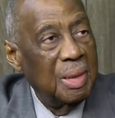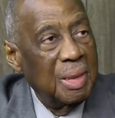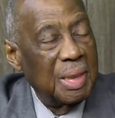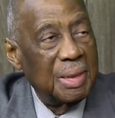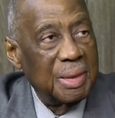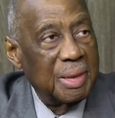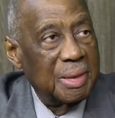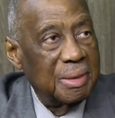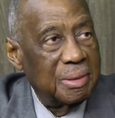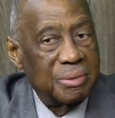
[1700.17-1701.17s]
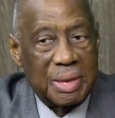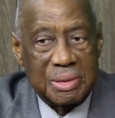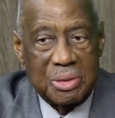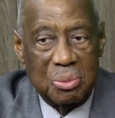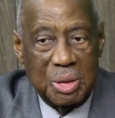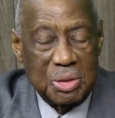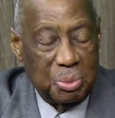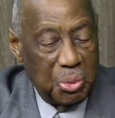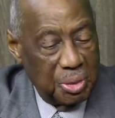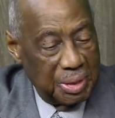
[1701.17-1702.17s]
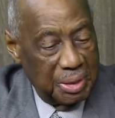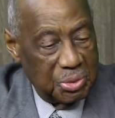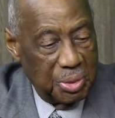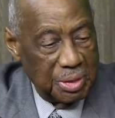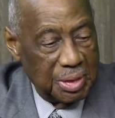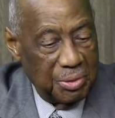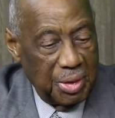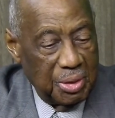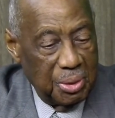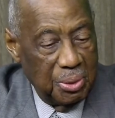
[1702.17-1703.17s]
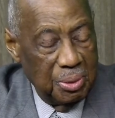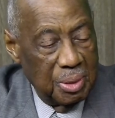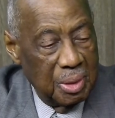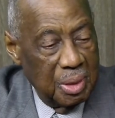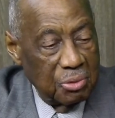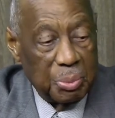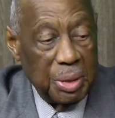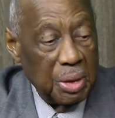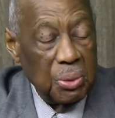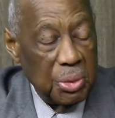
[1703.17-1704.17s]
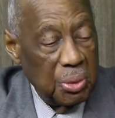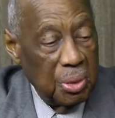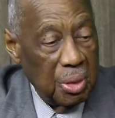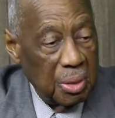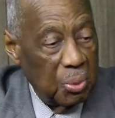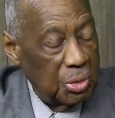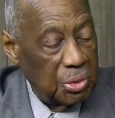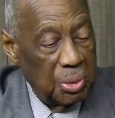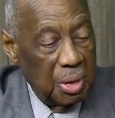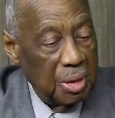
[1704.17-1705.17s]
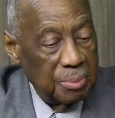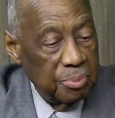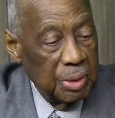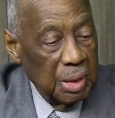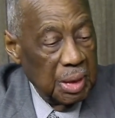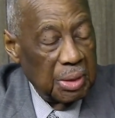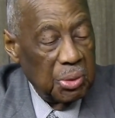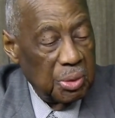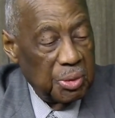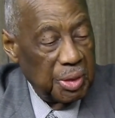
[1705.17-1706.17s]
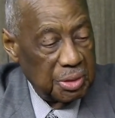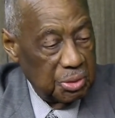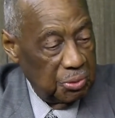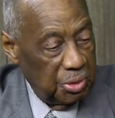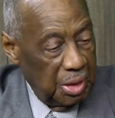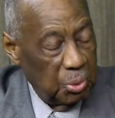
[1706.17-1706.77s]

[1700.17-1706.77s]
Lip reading: and you've got so much support. And I just want to say thank you for being who you are and what you are and doing the things that you've done.